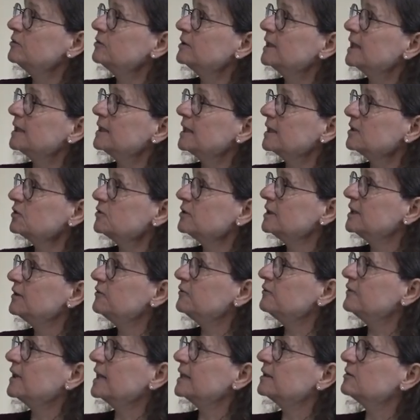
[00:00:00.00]
you can actually
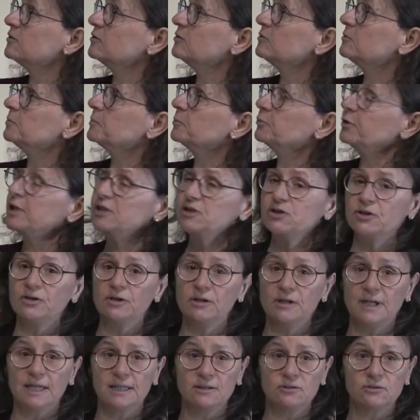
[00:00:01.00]
find the
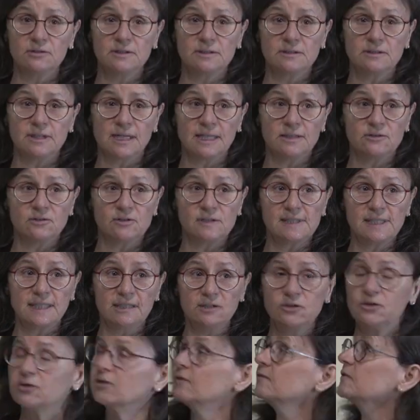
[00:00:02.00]
pressure at the, at the
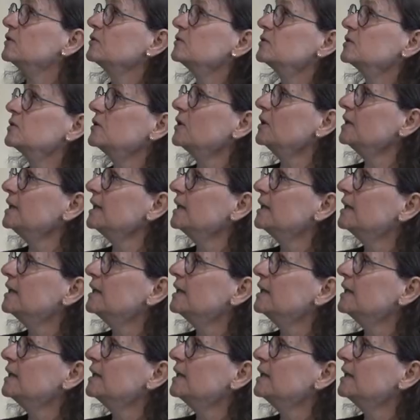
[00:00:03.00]
center of the sun.